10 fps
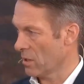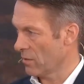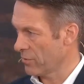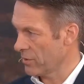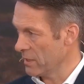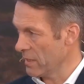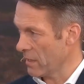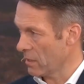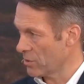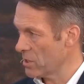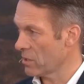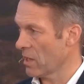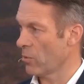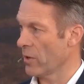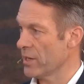of the ALLG
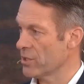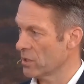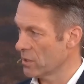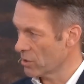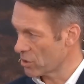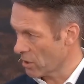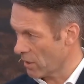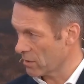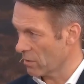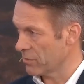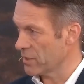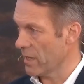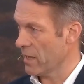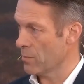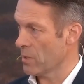collaboration, the start of the
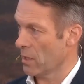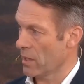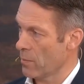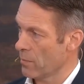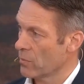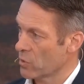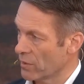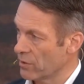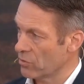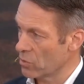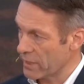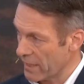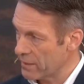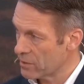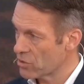AMLM22
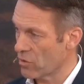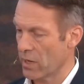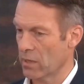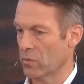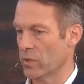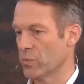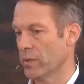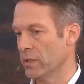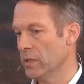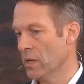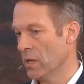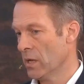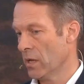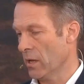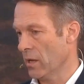Cadence trial, which we
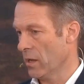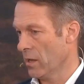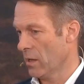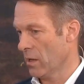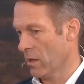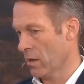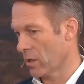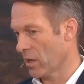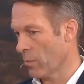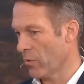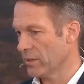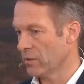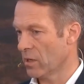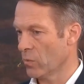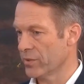are
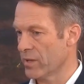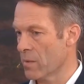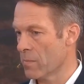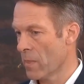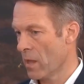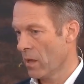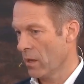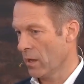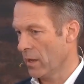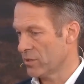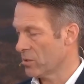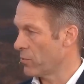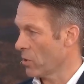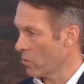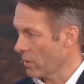collaborating on with them. It's the
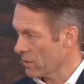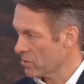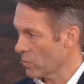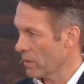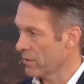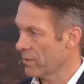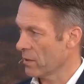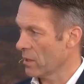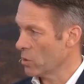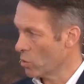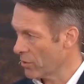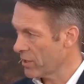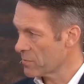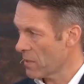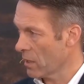progress with
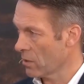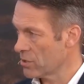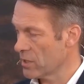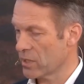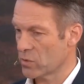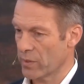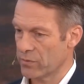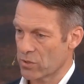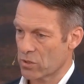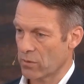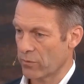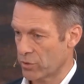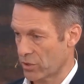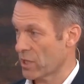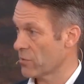NorthX Biologics. We've just
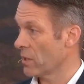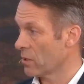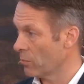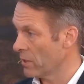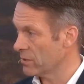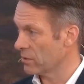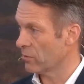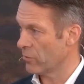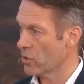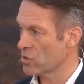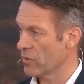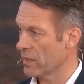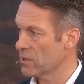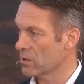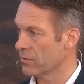successfully completed the first
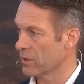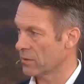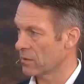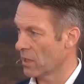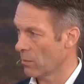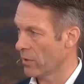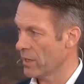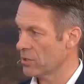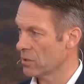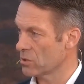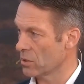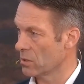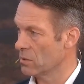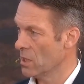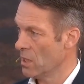phase of that collaboration. So